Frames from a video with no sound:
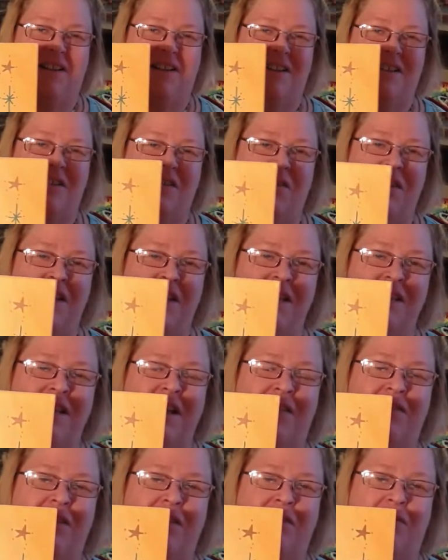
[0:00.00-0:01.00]
So these
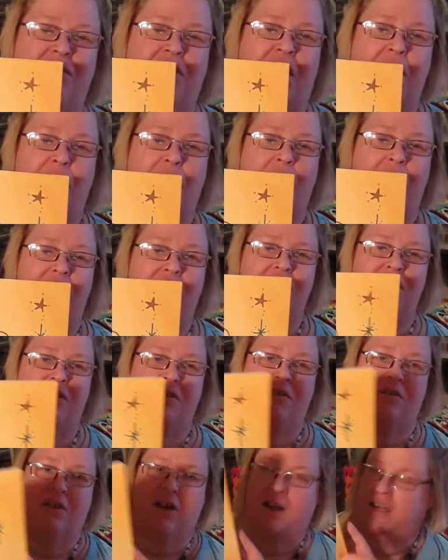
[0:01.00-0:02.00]
have the
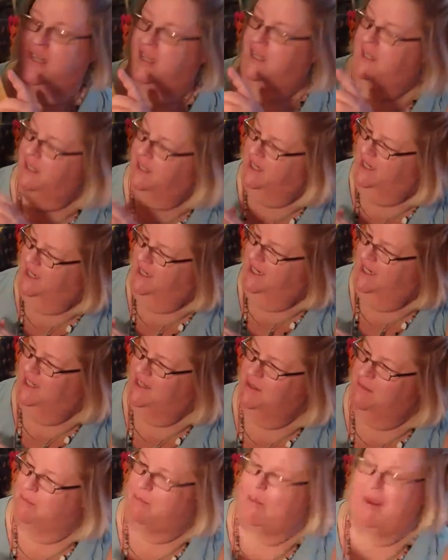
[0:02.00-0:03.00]
vibrational kind of in
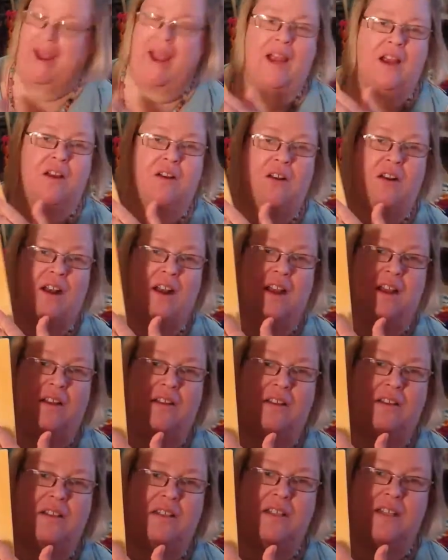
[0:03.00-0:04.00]
the
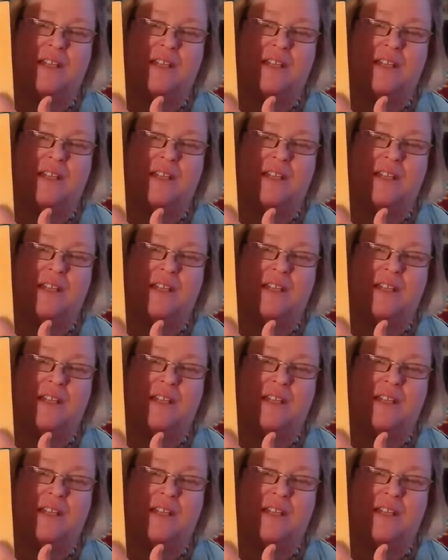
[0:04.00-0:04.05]
background.